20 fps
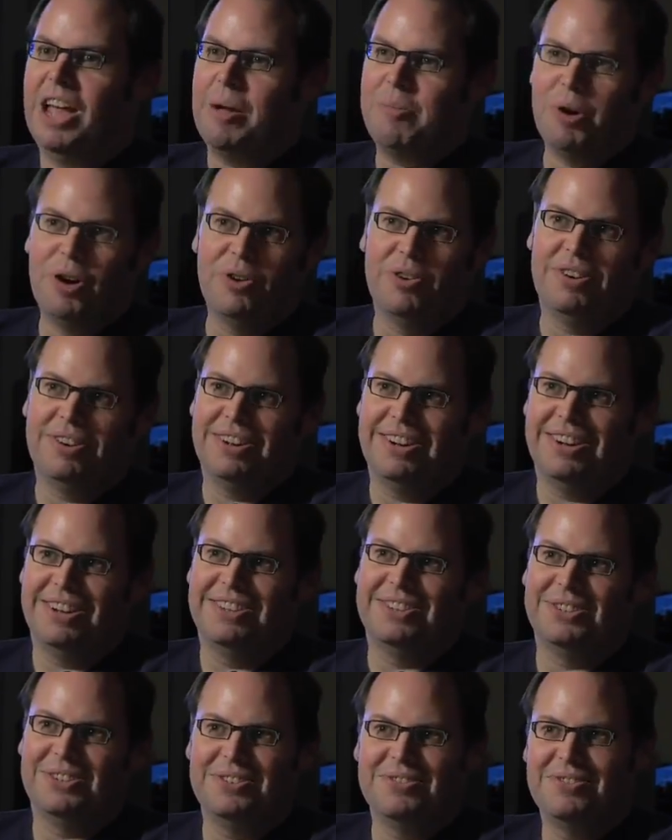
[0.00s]
camo
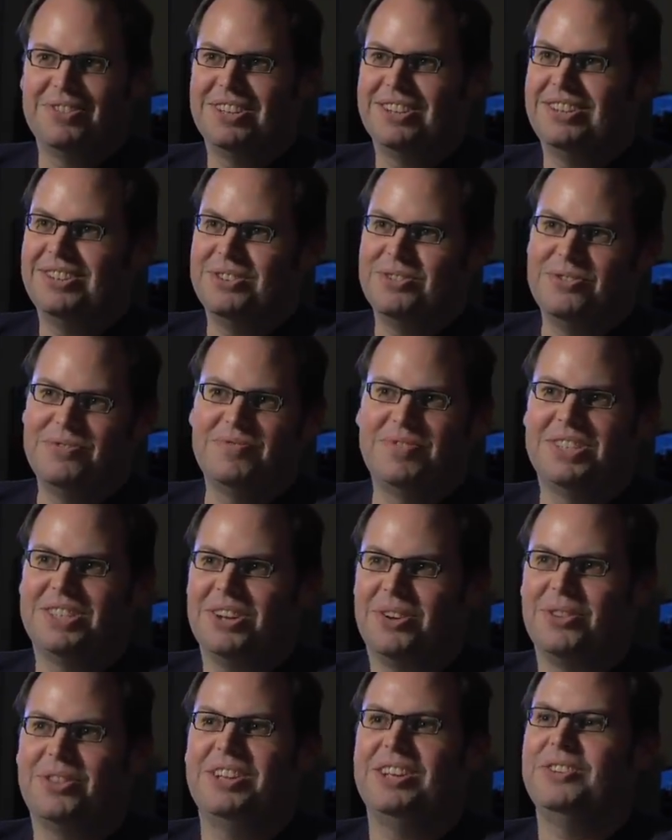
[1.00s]
are sort of the two
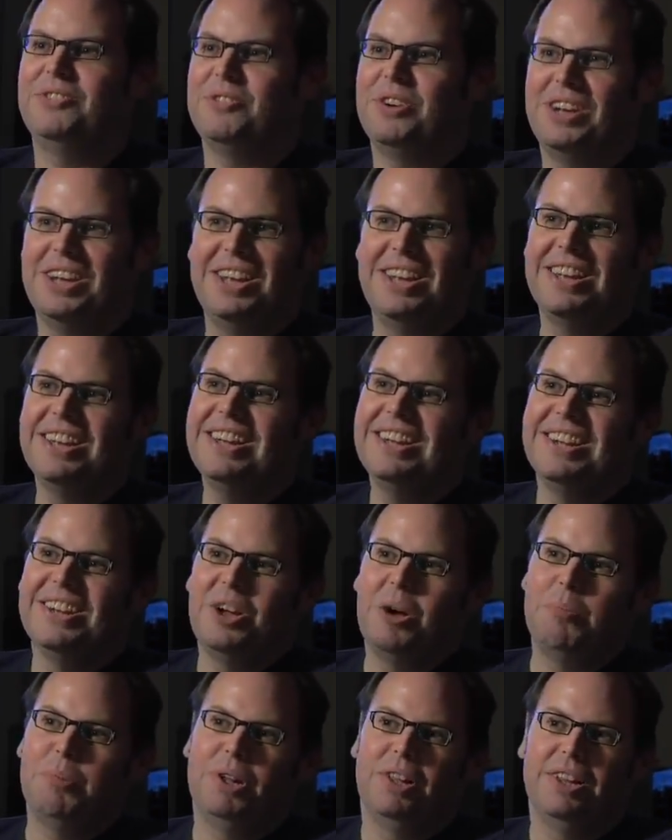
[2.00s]
stealthy, tricky
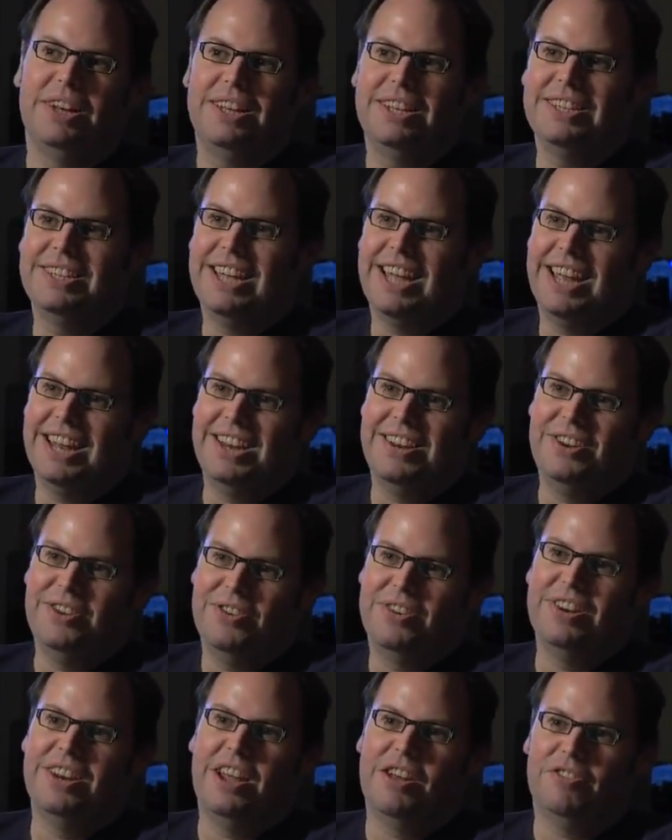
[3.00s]
abilities, and
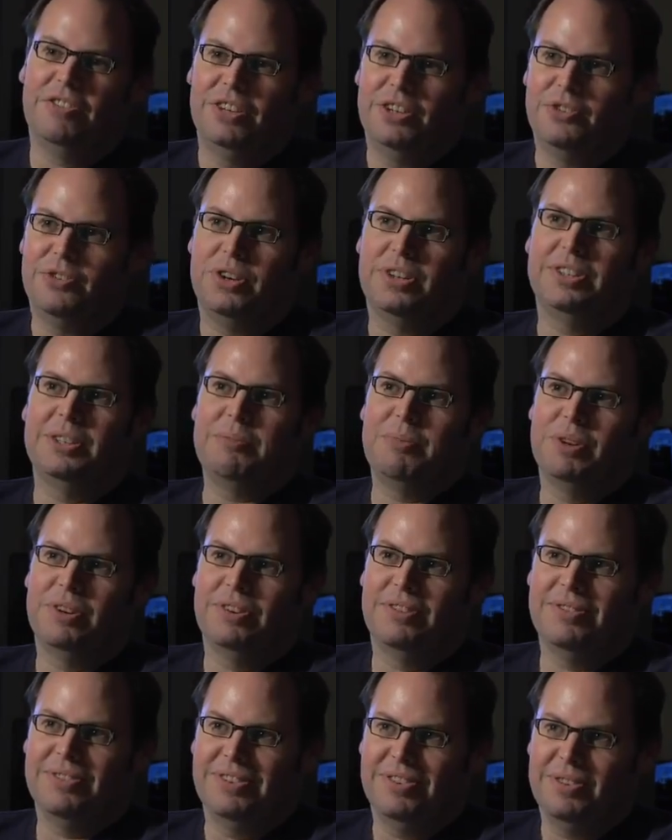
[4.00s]
you can definitely trick
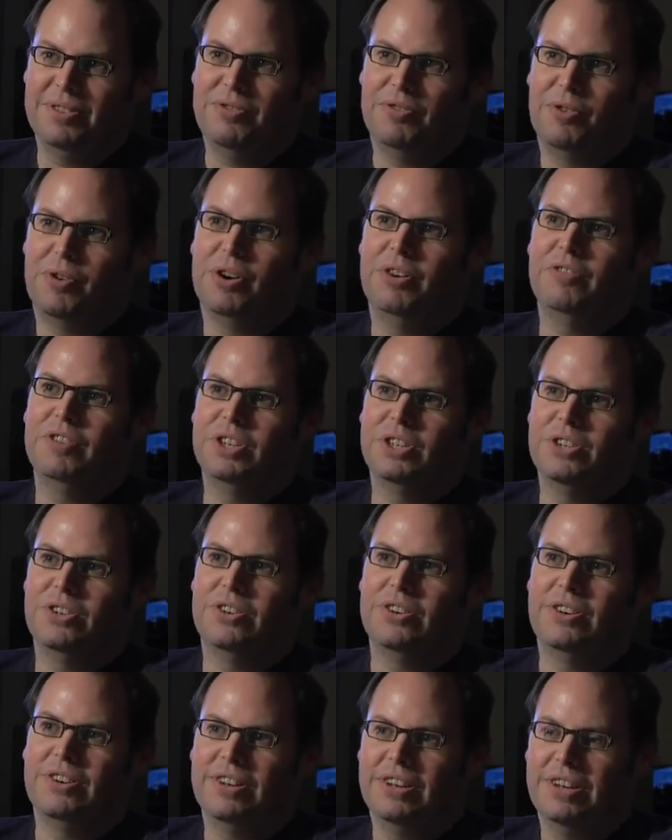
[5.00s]
someone with Forerunner Vision on.